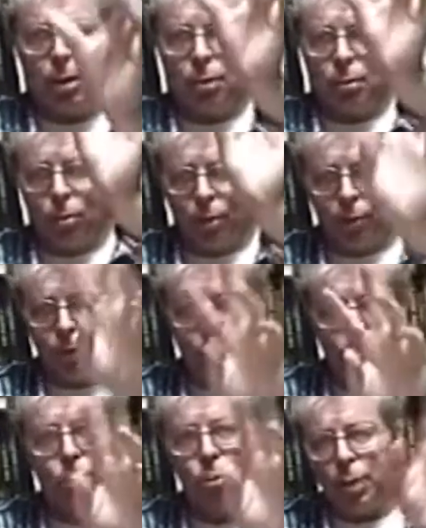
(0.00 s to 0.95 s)
one of the
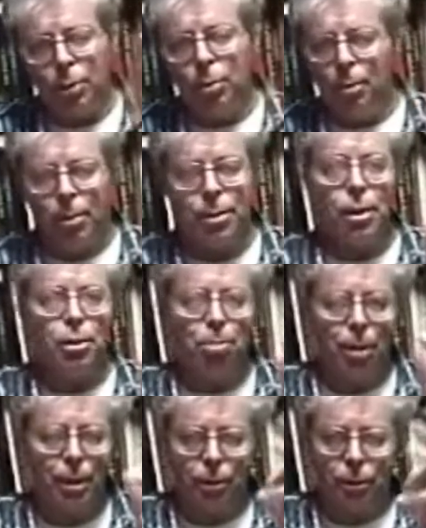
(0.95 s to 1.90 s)
two. He represents
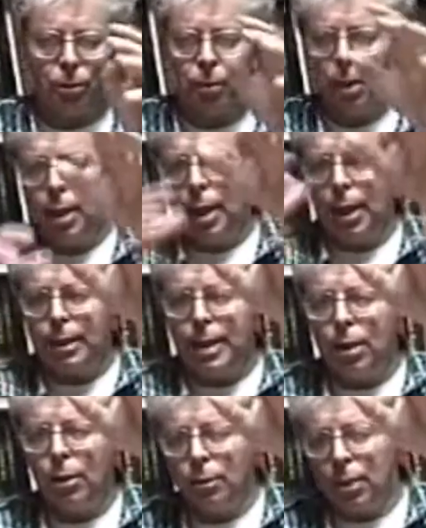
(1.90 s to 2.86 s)
Plato, and
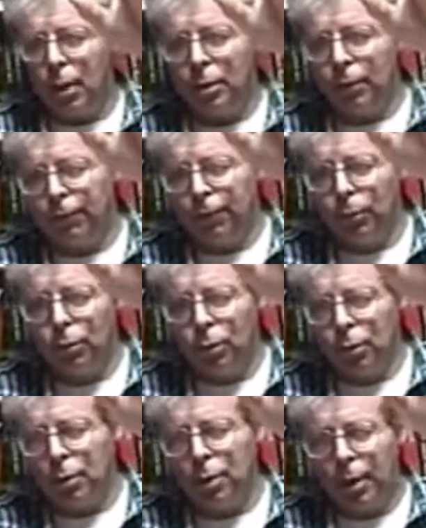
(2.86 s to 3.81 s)
down on the
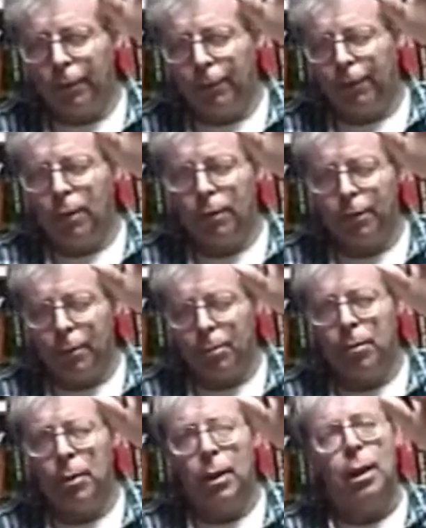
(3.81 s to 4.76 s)
floor in front of
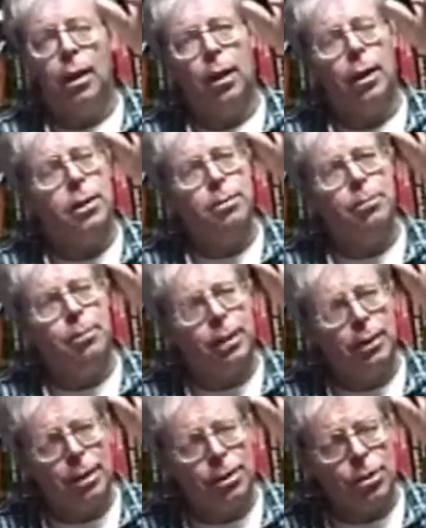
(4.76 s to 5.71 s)
him is
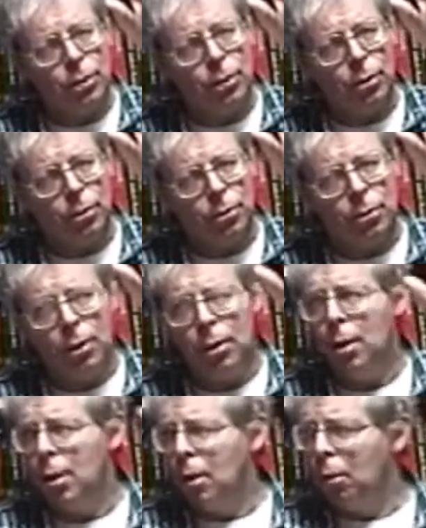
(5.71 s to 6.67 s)
Michelangelo.
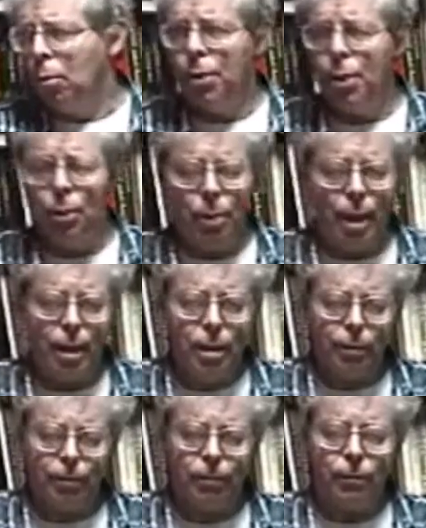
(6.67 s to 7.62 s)
Well, there we
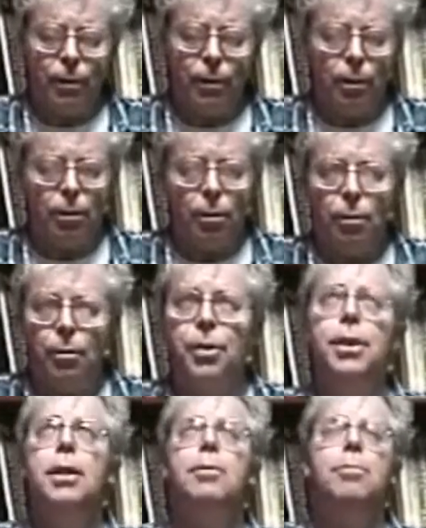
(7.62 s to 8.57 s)
have
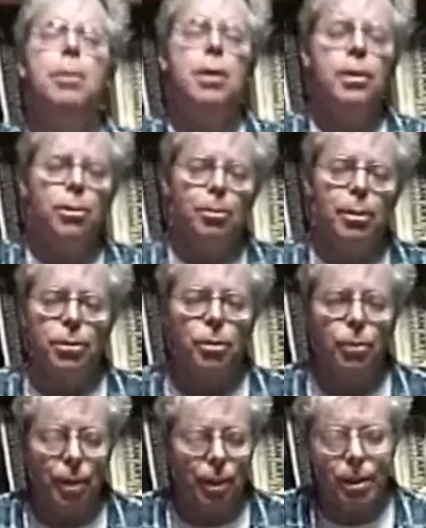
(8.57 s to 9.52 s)
the monument to
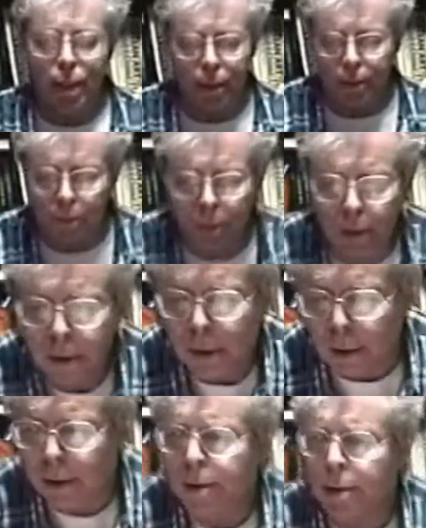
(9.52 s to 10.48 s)
the Italian
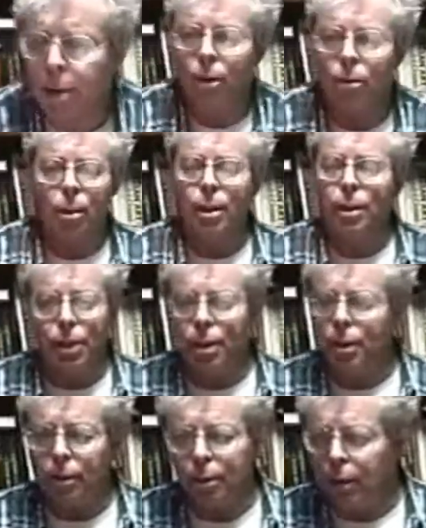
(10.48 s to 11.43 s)
Renaissance right
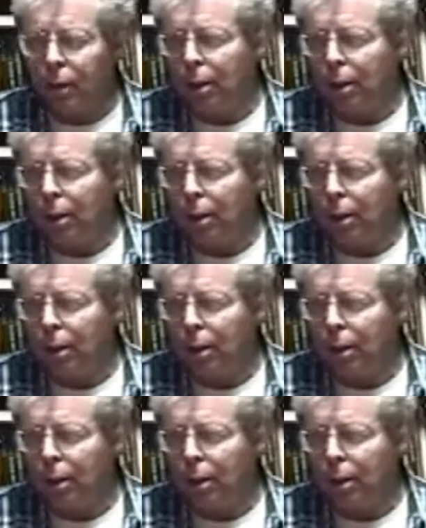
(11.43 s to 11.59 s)
there,